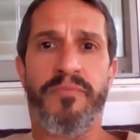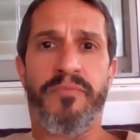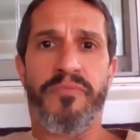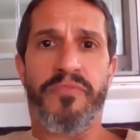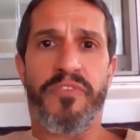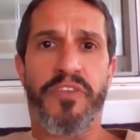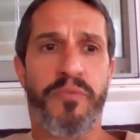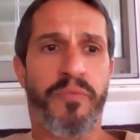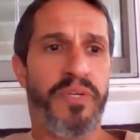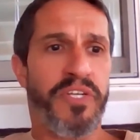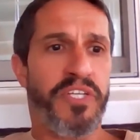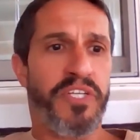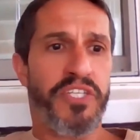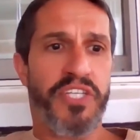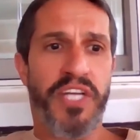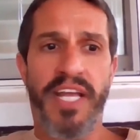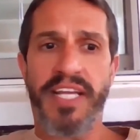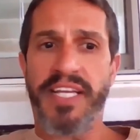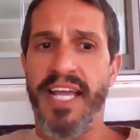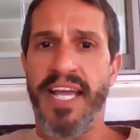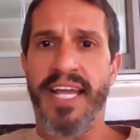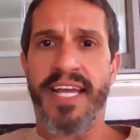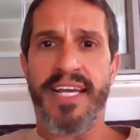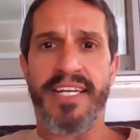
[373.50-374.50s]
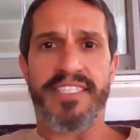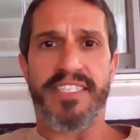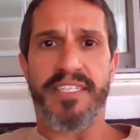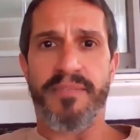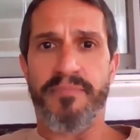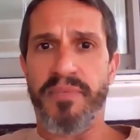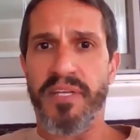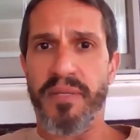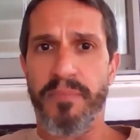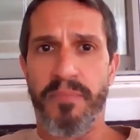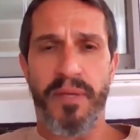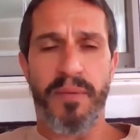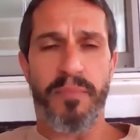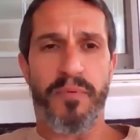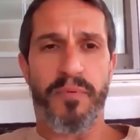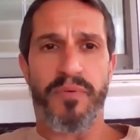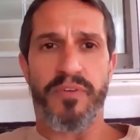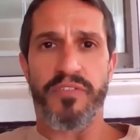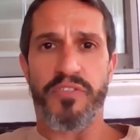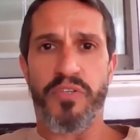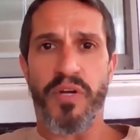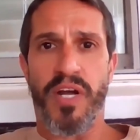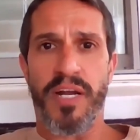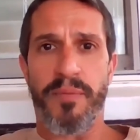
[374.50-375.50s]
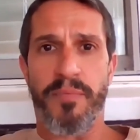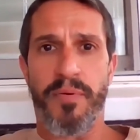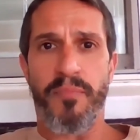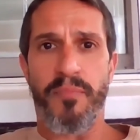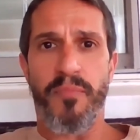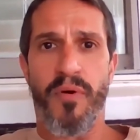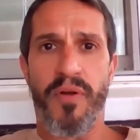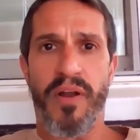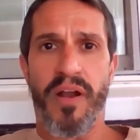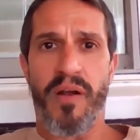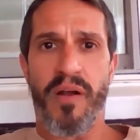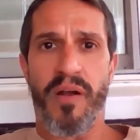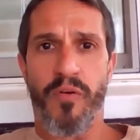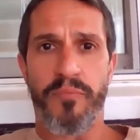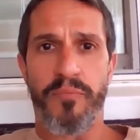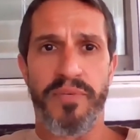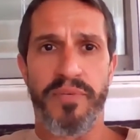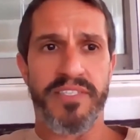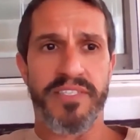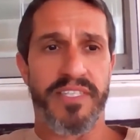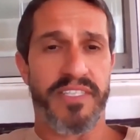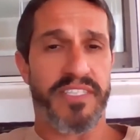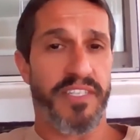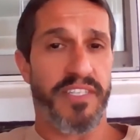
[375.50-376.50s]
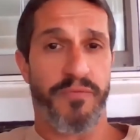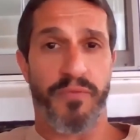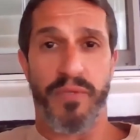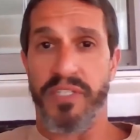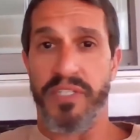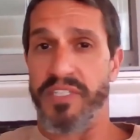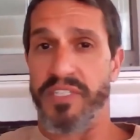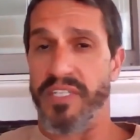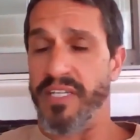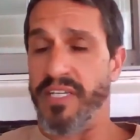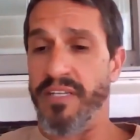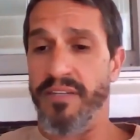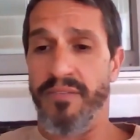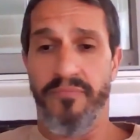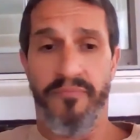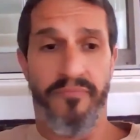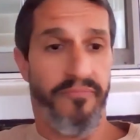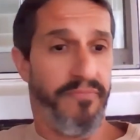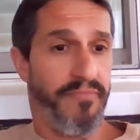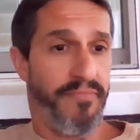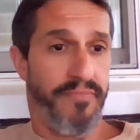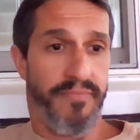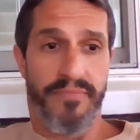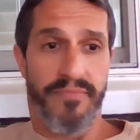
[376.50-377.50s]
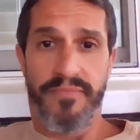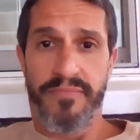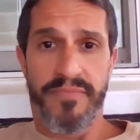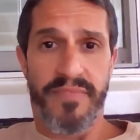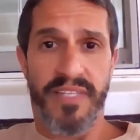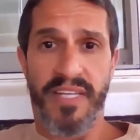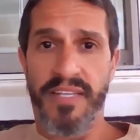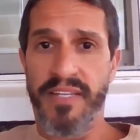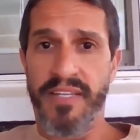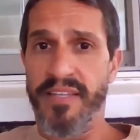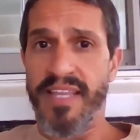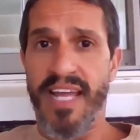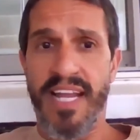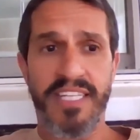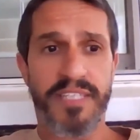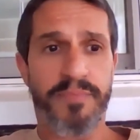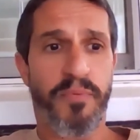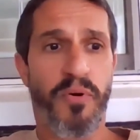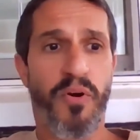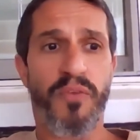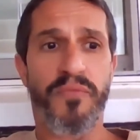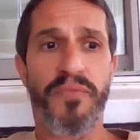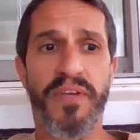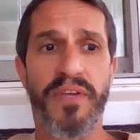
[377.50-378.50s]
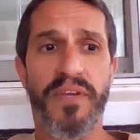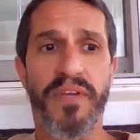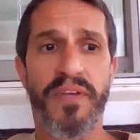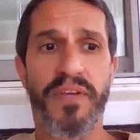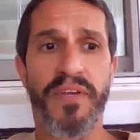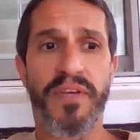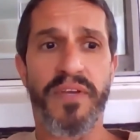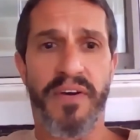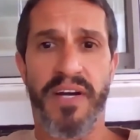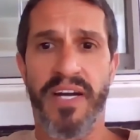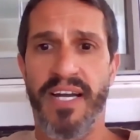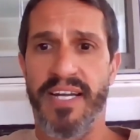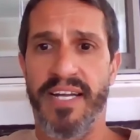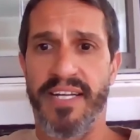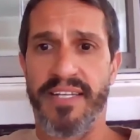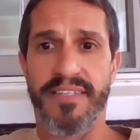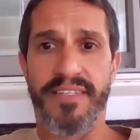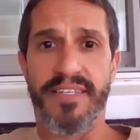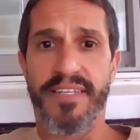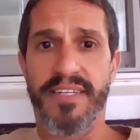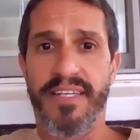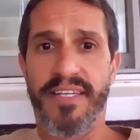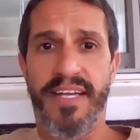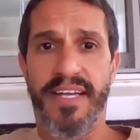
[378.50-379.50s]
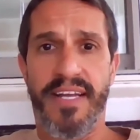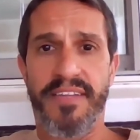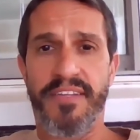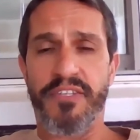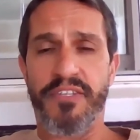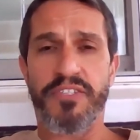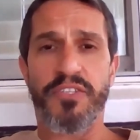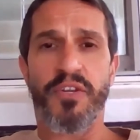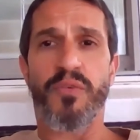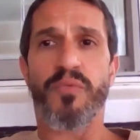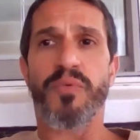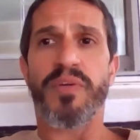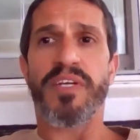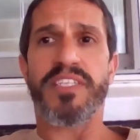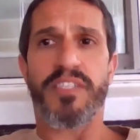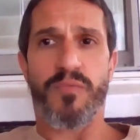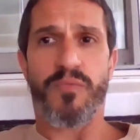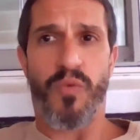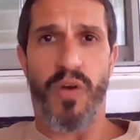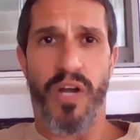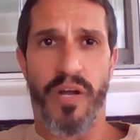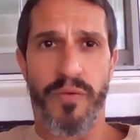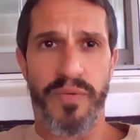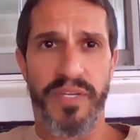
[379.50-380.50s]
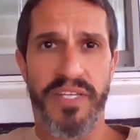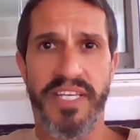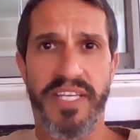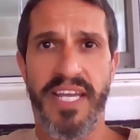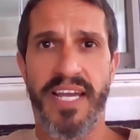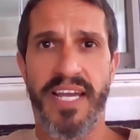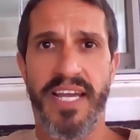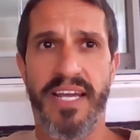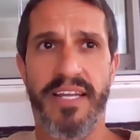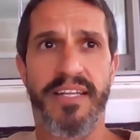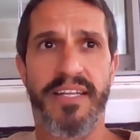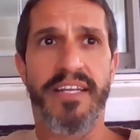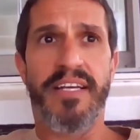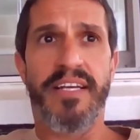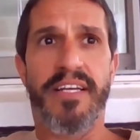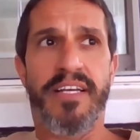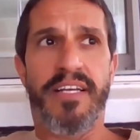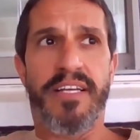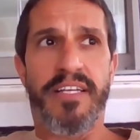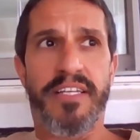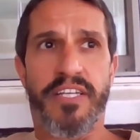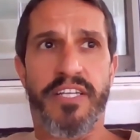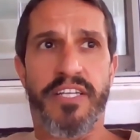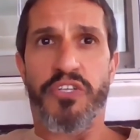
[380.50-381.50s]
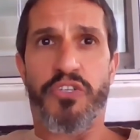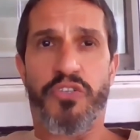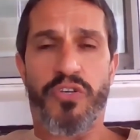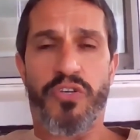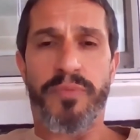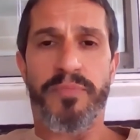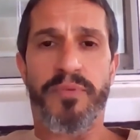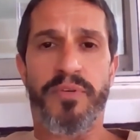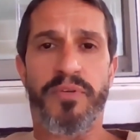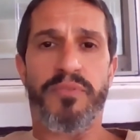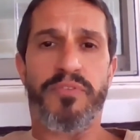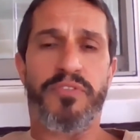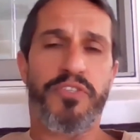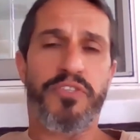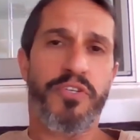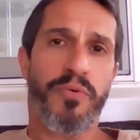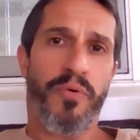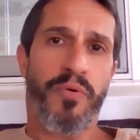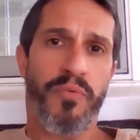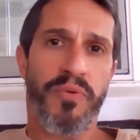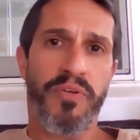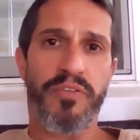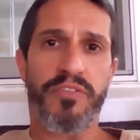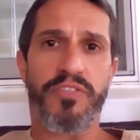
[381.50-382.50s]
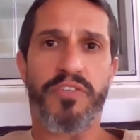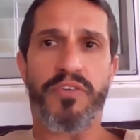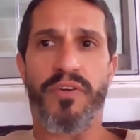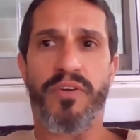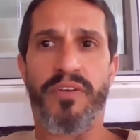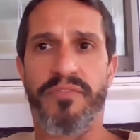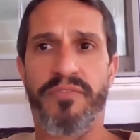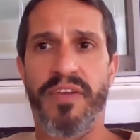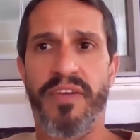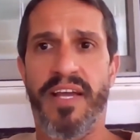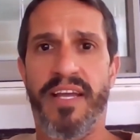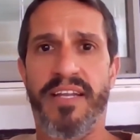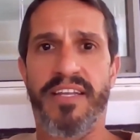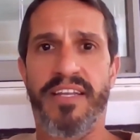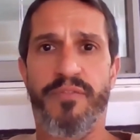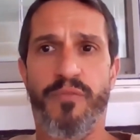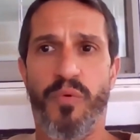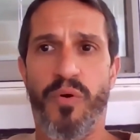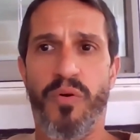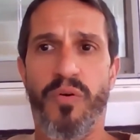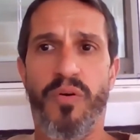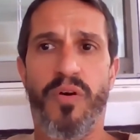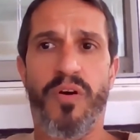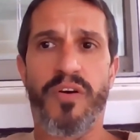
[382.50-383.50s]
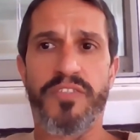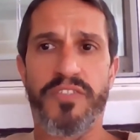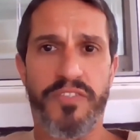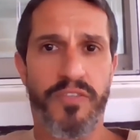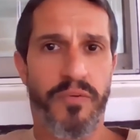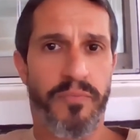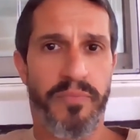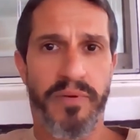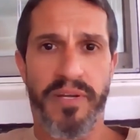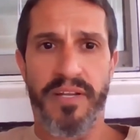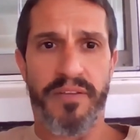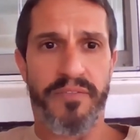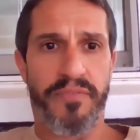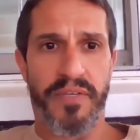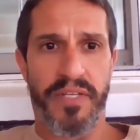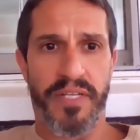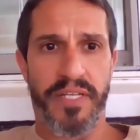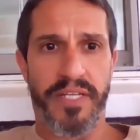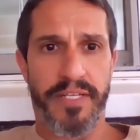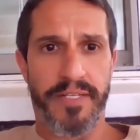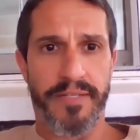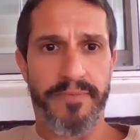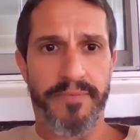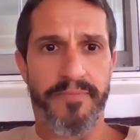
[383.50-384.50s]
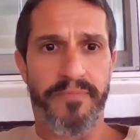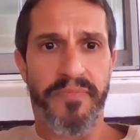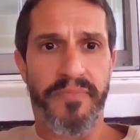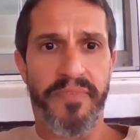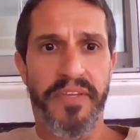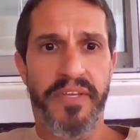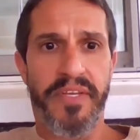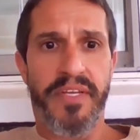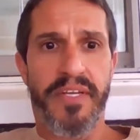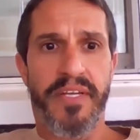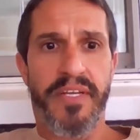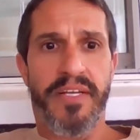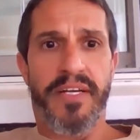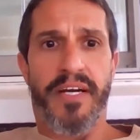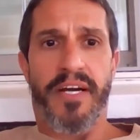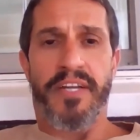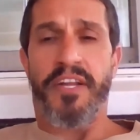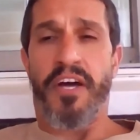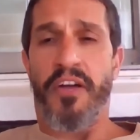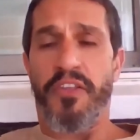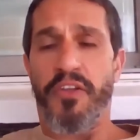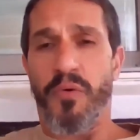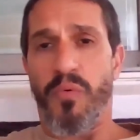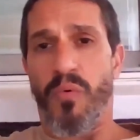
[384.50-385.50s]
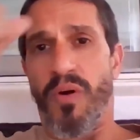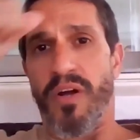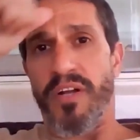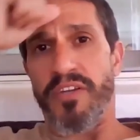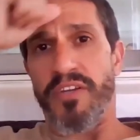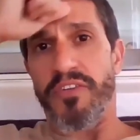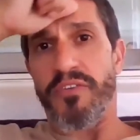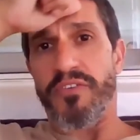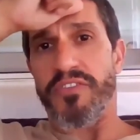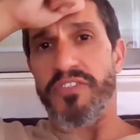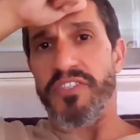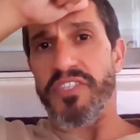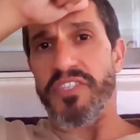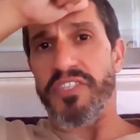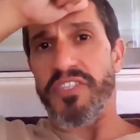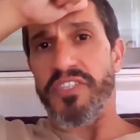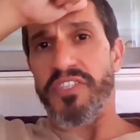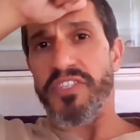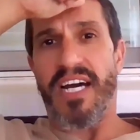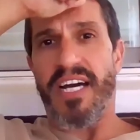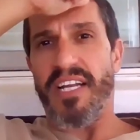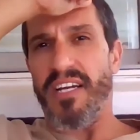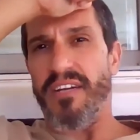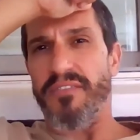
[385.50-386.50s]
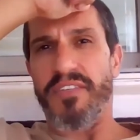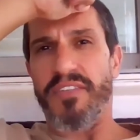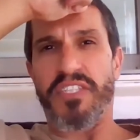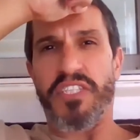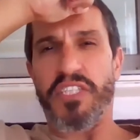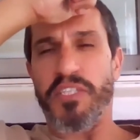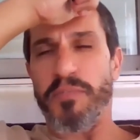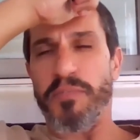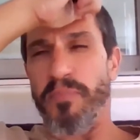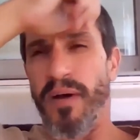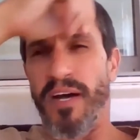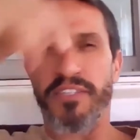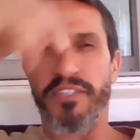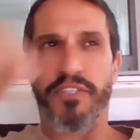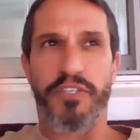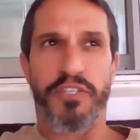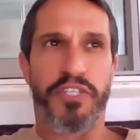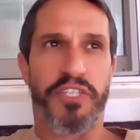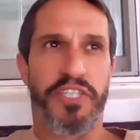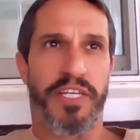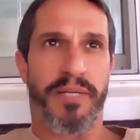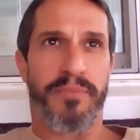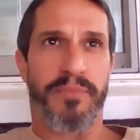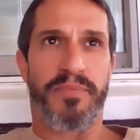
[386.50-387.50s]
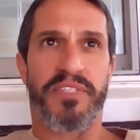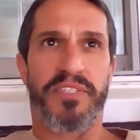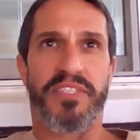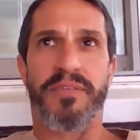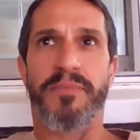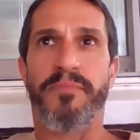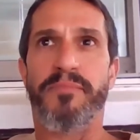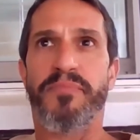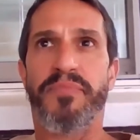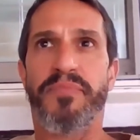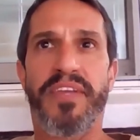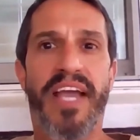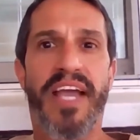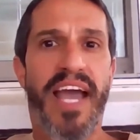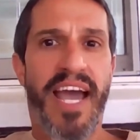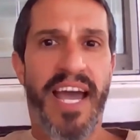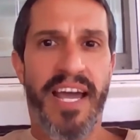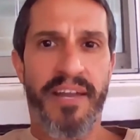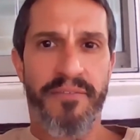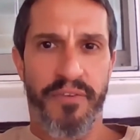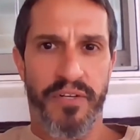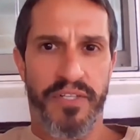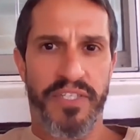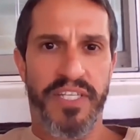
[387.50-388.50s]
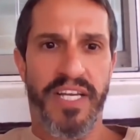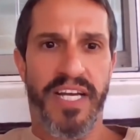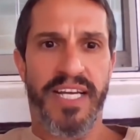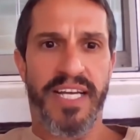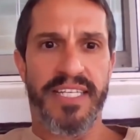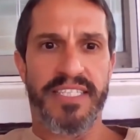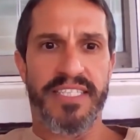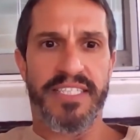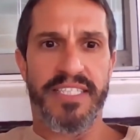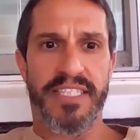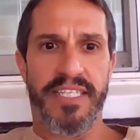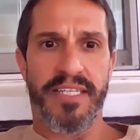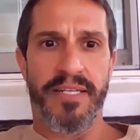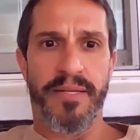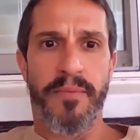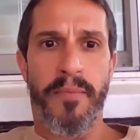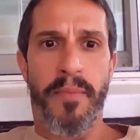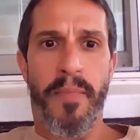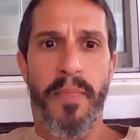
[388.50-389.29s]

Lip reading: Did we shake hands and meet people and try to promote our own business? If we did, then that is perfectly fine. And there's no reason why we can't contribute to a realtor event if we're also benefiting. Another one you'll see a lot of is sponsorships, advertising.